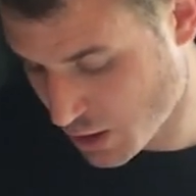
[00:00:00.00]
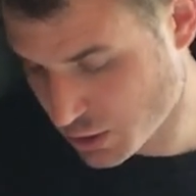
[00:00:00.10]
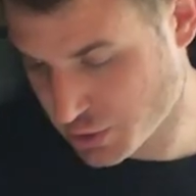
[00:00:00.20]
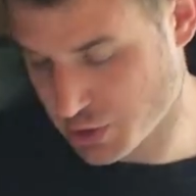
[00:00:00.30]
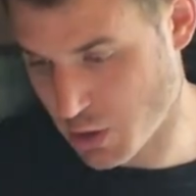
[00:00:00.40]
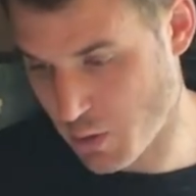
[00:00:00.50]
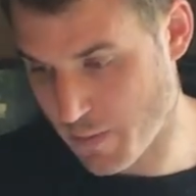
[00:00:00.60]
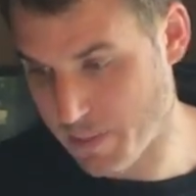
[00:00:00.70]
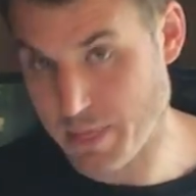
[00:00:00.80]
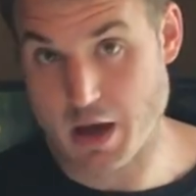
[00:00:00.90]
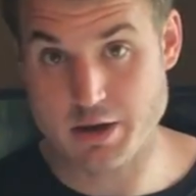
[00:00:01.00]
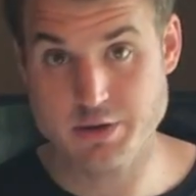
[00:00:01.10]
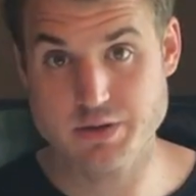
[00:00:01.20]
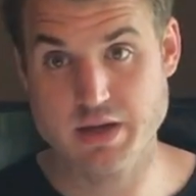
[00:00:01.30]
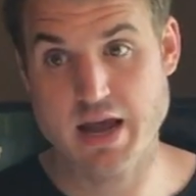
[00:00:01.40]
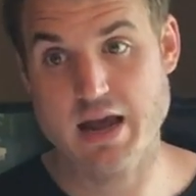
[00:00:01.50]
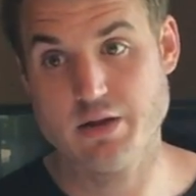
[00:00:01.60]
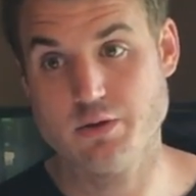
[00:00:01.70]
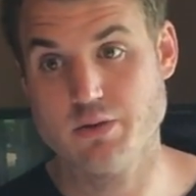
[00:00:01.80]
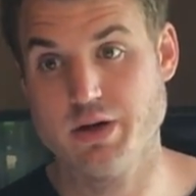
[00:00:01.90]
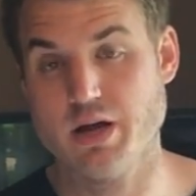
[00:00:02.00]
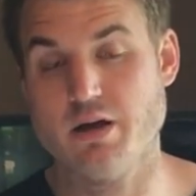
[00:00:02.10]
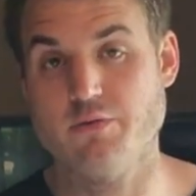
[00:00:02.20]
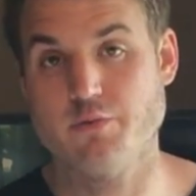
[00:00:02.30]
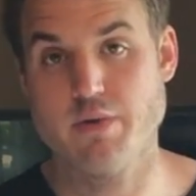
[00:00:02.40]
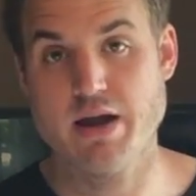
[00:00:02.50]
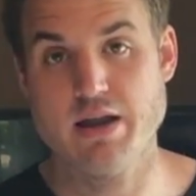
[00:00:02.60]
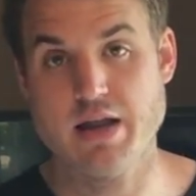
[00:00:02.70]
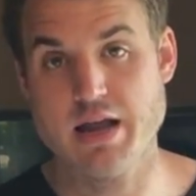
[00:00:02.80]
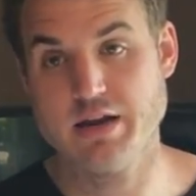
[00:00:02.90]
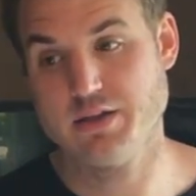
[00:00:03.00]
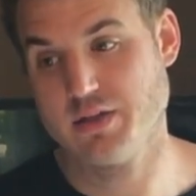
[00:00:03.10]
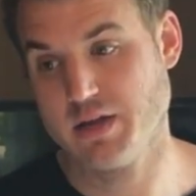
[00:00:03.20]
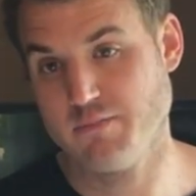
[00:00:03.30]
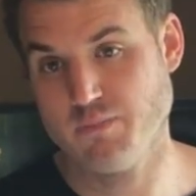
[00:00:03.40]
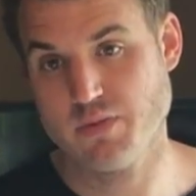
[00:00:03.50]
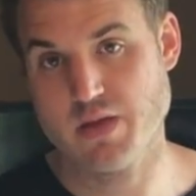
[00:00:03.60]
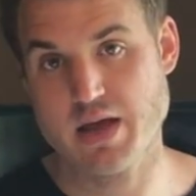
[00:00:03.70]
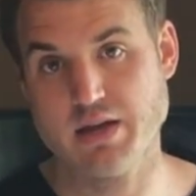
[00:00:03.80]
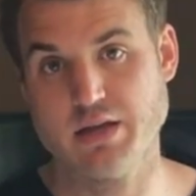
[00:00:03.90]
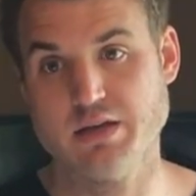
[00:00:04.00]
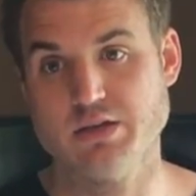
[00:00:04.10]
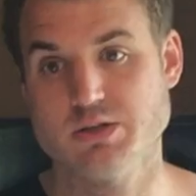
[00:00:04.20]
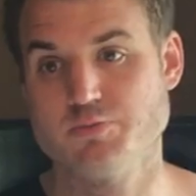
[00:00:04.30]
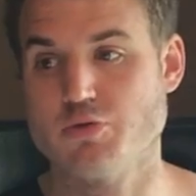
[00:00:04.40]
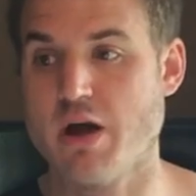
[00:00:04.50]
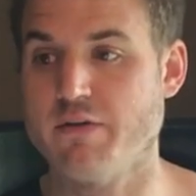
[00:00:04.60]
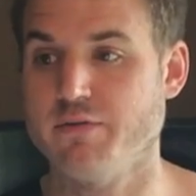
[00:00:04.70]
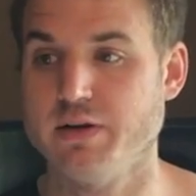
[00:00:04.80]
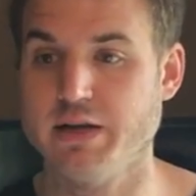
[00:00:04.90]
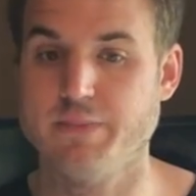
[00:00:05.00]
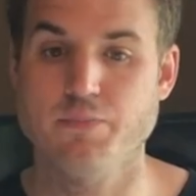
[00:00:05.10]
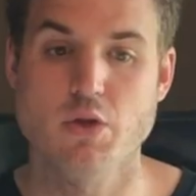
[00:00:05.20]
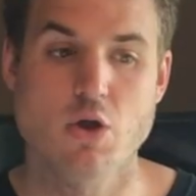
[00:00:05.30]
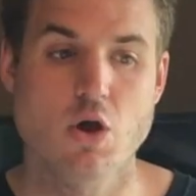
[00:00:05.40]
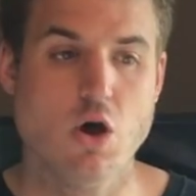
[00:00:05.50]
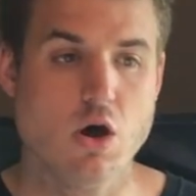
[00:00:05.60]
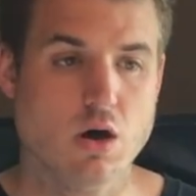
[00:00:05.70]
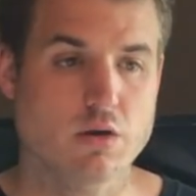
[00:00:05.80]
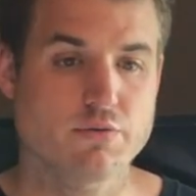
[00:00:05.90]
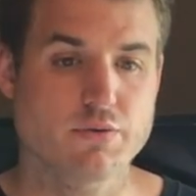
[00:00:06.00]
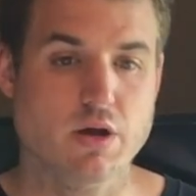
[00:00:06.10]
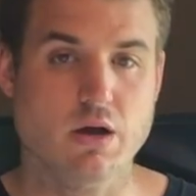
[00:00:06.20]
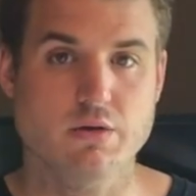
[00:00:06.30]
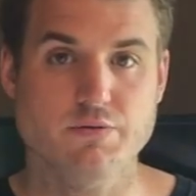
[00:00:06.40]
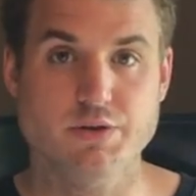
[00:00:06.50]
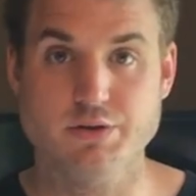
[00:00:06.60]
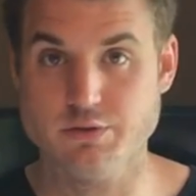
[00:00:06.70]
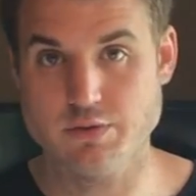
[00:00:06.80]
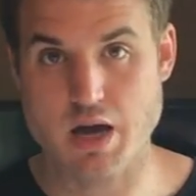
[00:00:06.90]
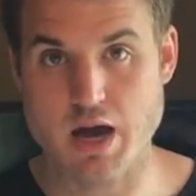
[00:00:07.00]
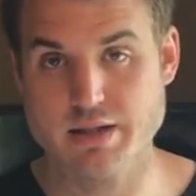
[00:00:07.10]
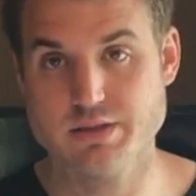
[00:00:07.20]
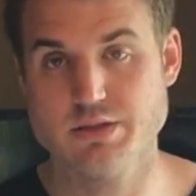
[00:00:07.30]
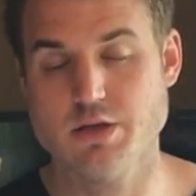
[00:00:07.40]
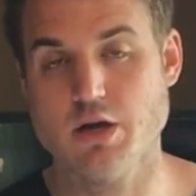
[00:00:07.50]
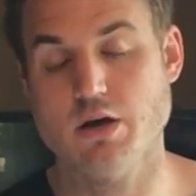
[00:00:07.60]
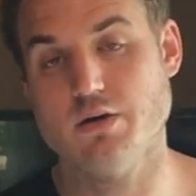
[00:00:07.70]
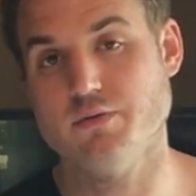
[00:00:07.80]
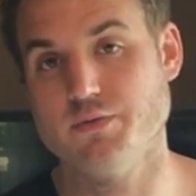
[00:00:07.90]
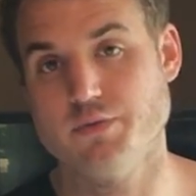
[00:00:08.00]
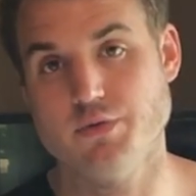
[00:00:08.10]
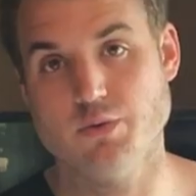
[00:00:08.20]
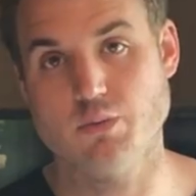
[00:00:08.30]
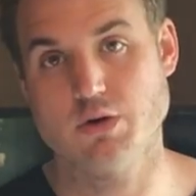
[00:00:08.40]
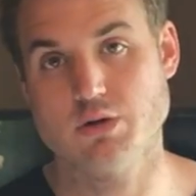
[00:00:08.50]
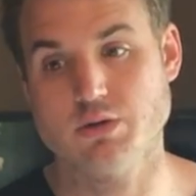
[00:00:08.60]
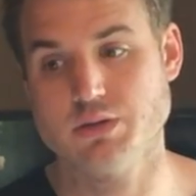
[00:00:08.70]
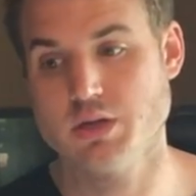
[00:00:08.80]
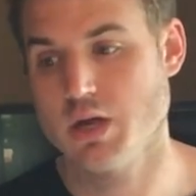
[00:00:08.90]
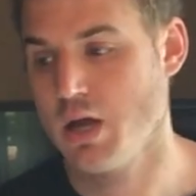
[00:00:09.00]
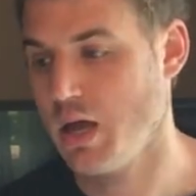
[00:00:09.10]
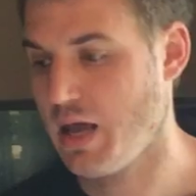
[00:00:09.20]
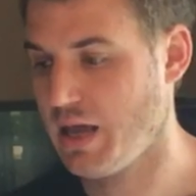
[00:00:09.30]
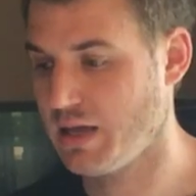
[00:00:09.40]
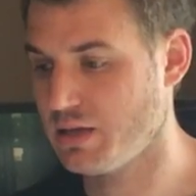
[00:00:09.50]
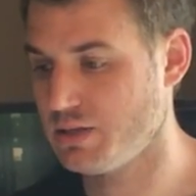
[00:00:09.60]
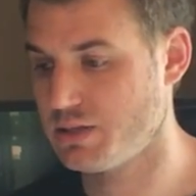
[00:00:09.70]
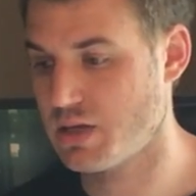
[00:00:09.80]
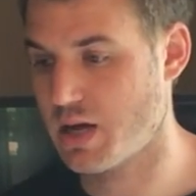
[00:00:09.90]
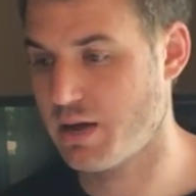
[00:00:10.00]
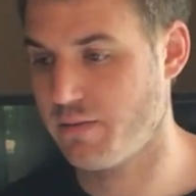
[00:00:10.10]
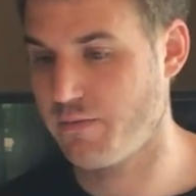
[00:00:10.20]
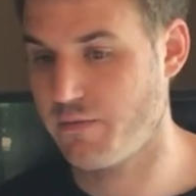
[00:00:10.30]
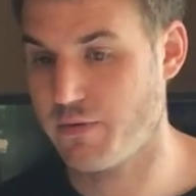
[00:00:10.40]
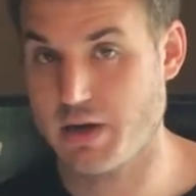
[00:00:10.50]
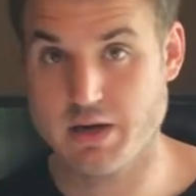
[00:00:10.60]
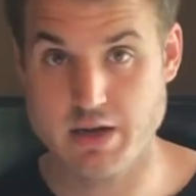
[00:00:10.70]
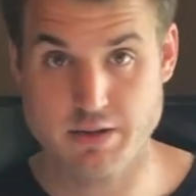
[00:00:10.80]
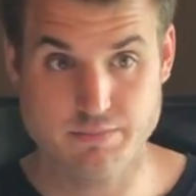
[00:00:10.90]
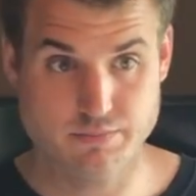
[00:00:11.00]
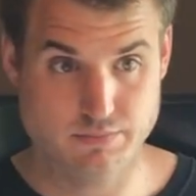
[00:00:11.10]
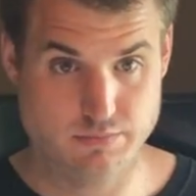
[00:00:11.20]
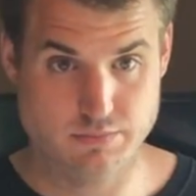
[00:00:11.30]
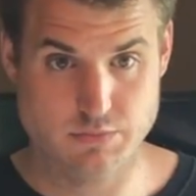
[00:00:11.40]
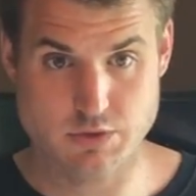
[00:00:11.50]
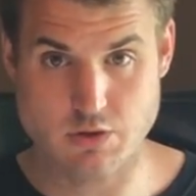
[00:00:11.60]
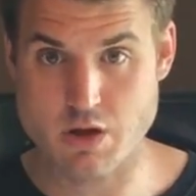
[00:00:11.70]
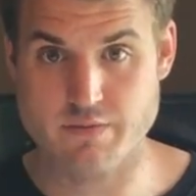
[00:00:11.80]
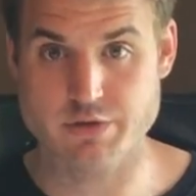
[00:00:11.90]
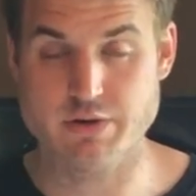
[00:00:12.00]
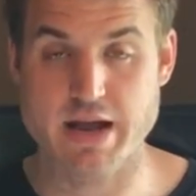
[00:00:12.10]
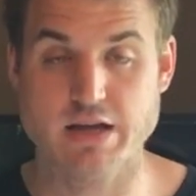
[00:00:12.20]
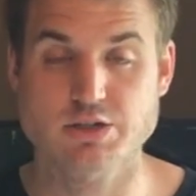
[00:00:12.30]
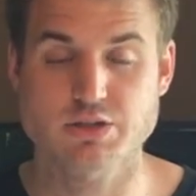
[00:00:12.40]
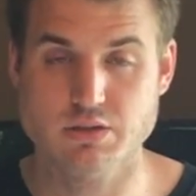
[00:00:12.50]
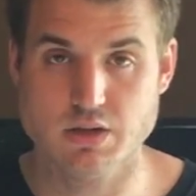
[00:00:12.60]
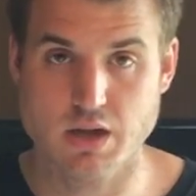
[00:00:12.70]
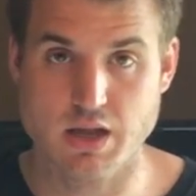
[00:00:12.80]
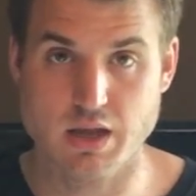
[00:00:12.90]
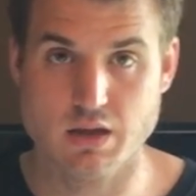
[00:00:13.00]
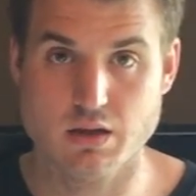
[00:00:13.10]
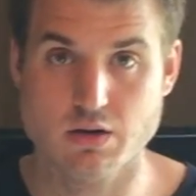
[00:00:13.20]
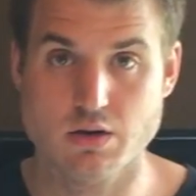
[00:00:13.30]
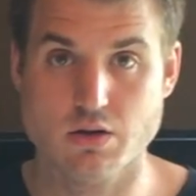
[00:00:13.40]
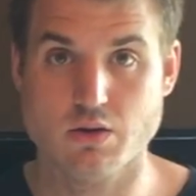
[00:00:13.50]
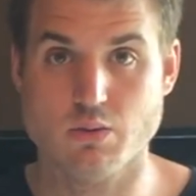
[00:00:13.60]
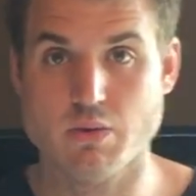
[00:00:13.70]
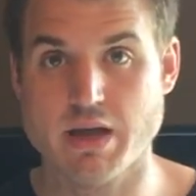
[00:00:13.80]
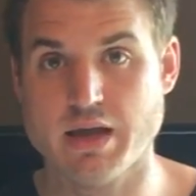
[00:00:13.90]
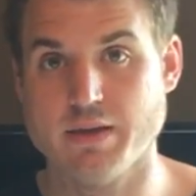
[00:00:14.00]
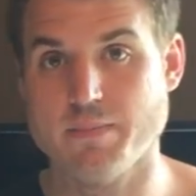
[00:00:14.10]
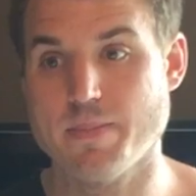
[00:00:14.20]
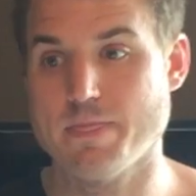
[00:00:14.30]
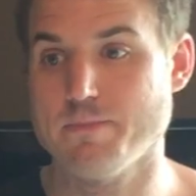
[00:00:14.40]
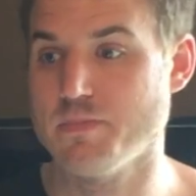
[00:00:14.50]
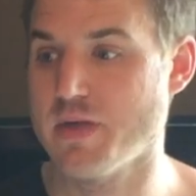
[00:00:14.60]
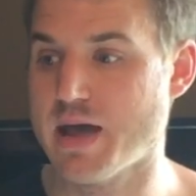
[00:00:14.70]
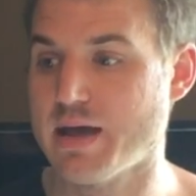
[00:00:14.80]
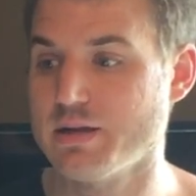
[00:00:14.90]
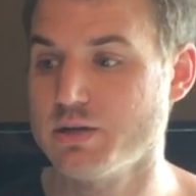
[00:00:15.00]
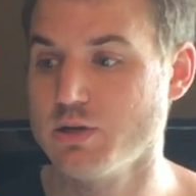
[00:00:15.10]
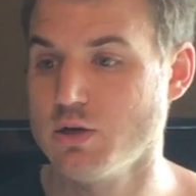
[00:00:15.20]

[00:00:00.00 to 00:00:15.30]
So under the category of red, anything that is profiting off of the do-nots of the world is funding law of attraction in a way that